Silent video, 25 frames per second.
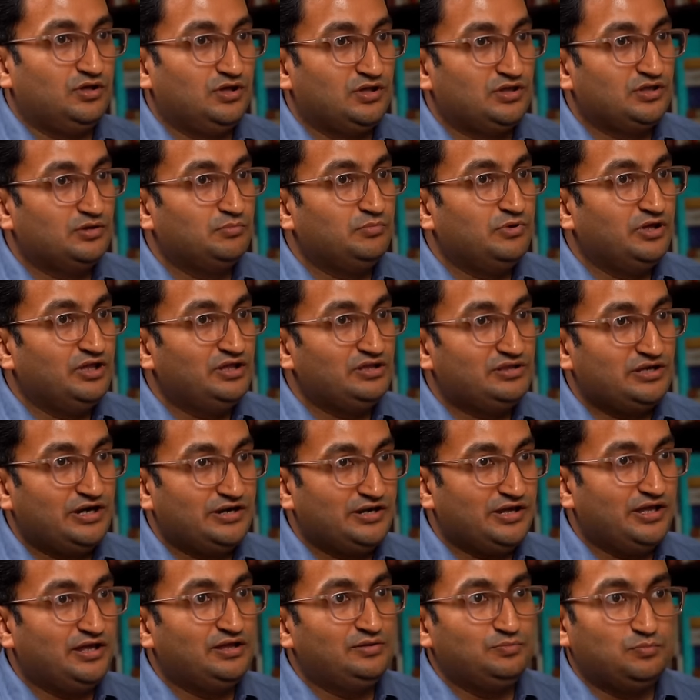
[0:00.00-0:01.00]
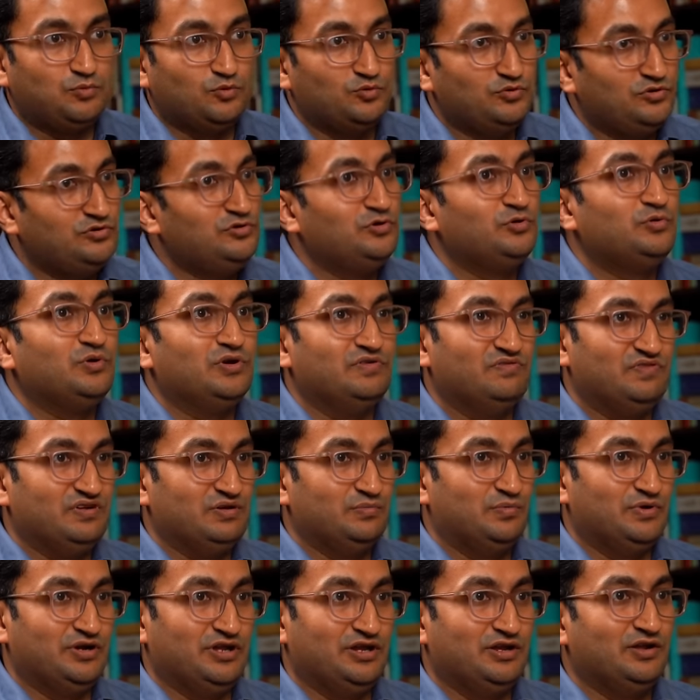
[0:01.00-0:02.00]
is the base that exposes you to
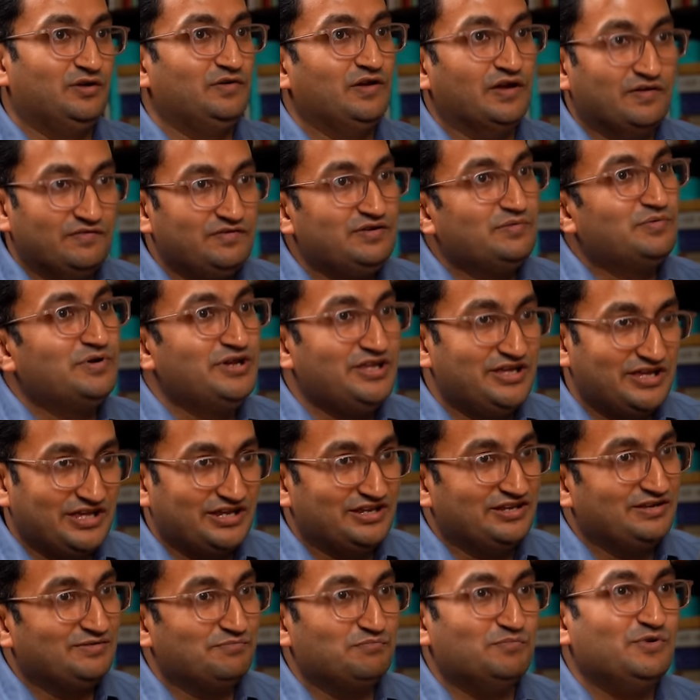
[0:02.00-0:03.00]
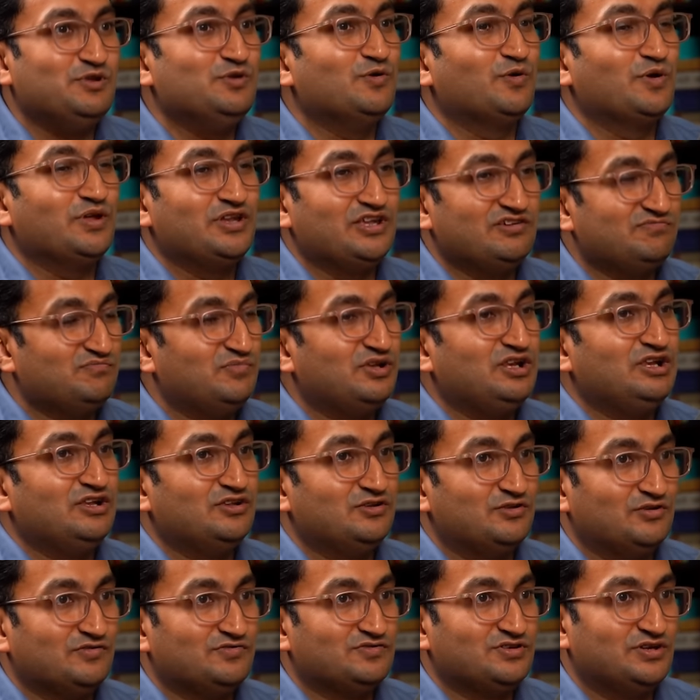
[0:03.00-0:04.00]
everybody. Now, everybody can... You can have
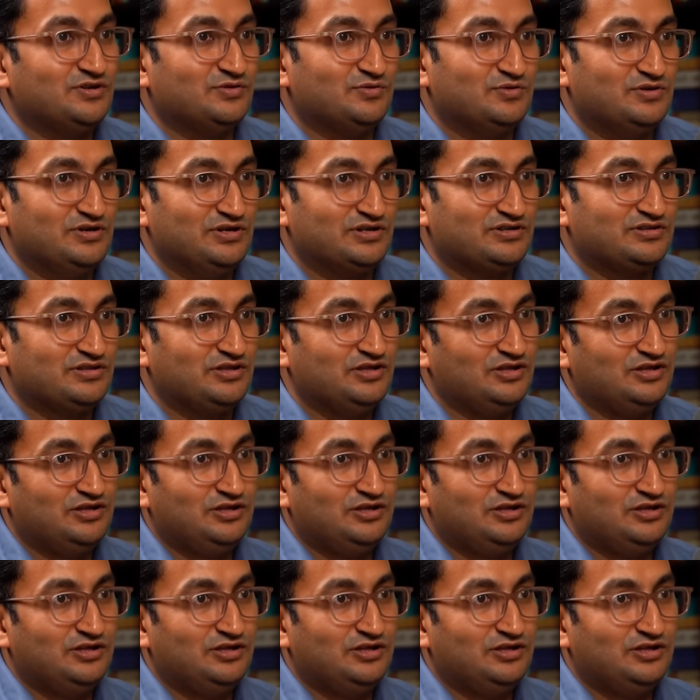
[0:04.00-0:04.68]
millions of shareholders.